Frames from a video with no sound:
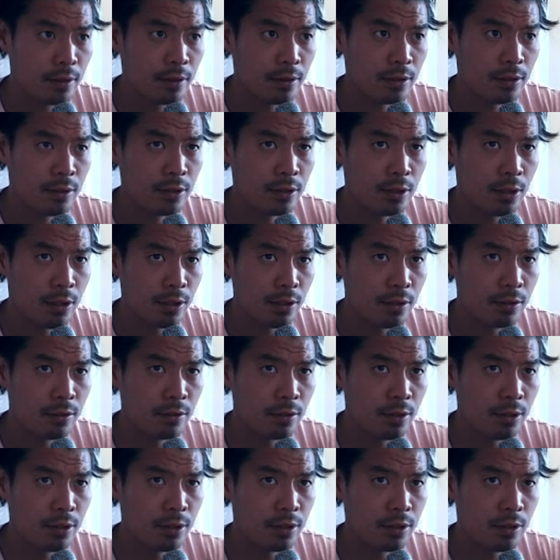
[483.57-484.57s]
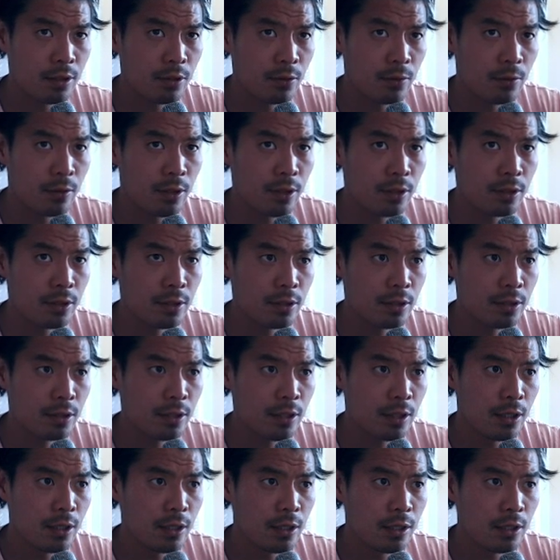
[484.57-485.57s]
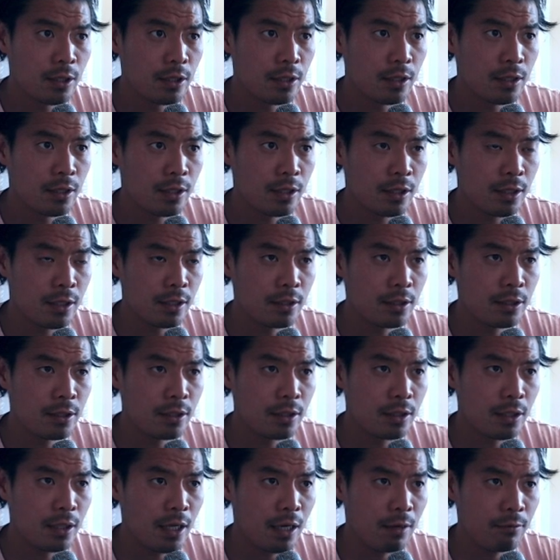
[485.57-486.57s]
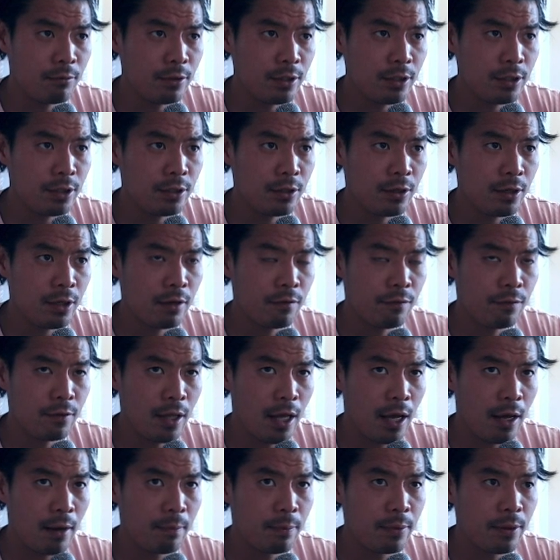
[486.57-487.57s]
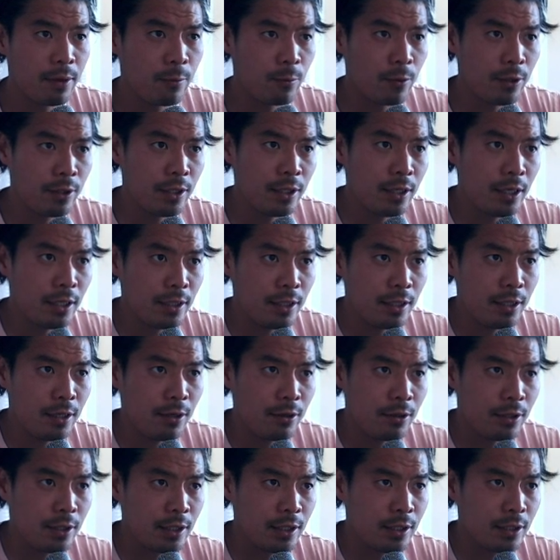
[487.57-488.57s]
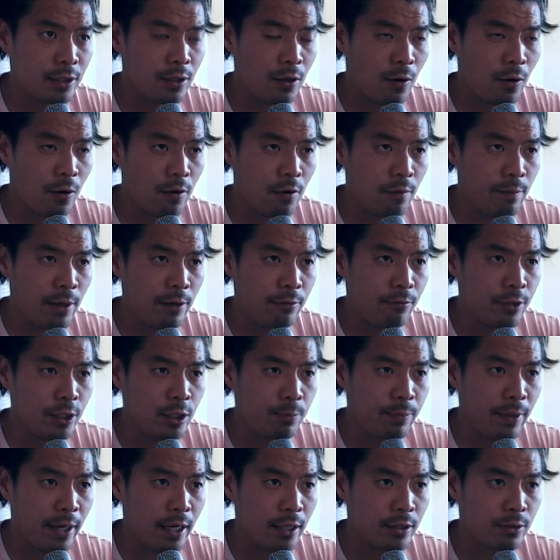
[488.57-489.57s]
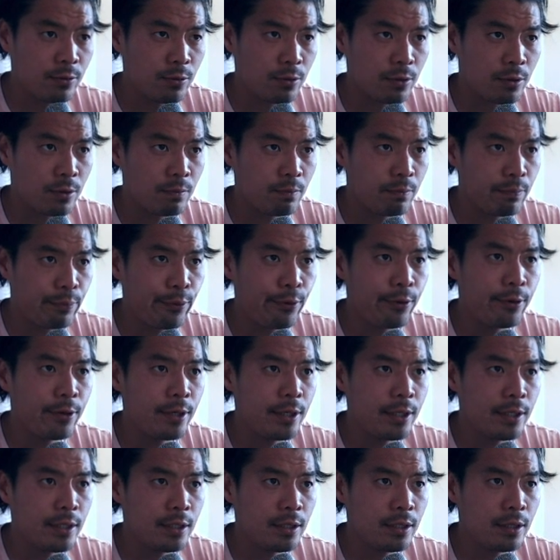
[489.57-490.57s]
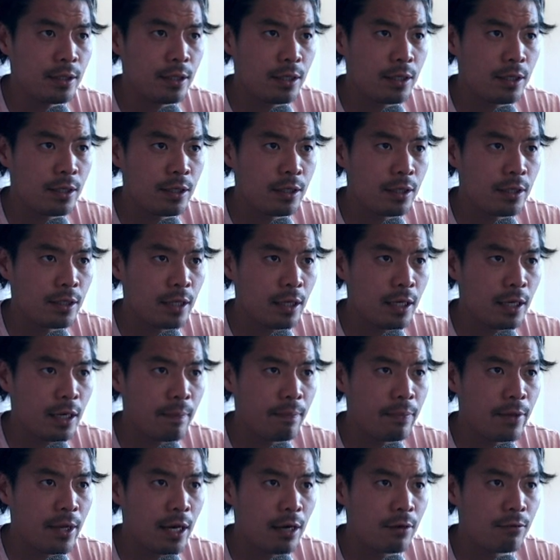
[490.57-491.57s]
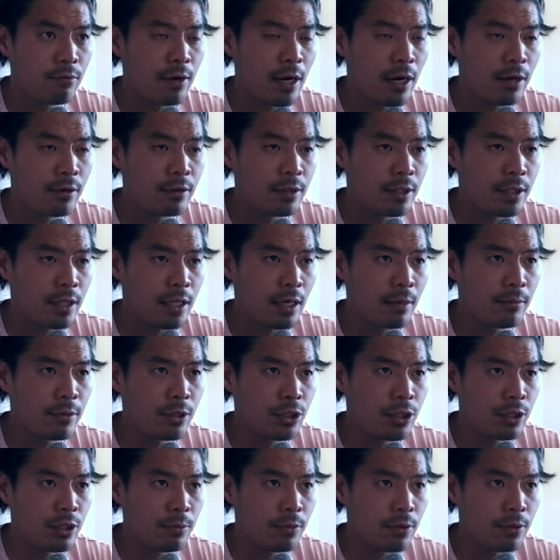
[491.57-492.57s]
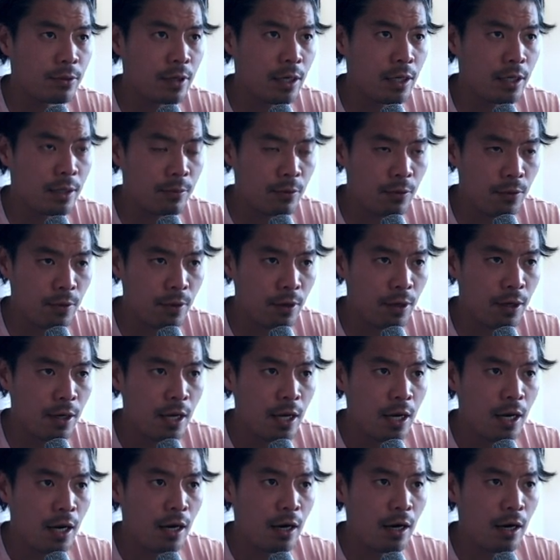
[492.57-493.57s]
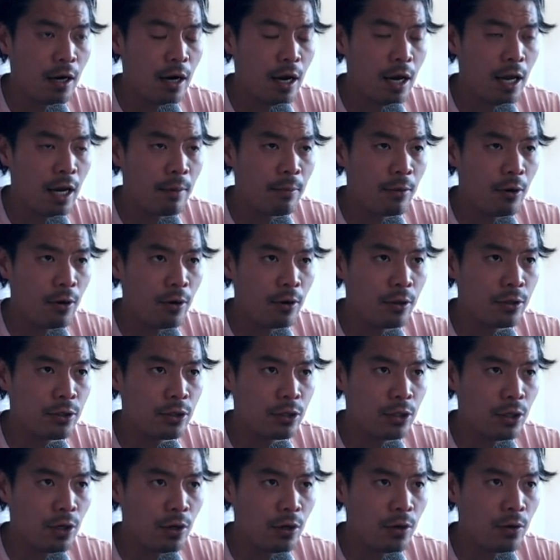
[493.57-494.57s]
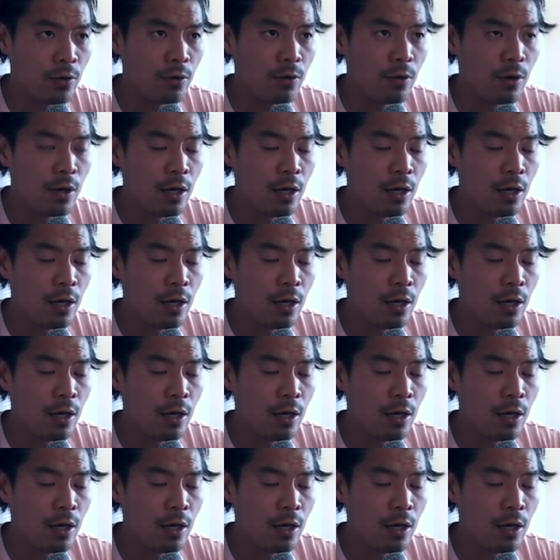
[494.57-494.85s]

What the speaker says: So here's another one. Not really starting out flat, but one thing I did notice is all my reach backs were pretty good. Like I'm not rounding that much anymore, and I'm also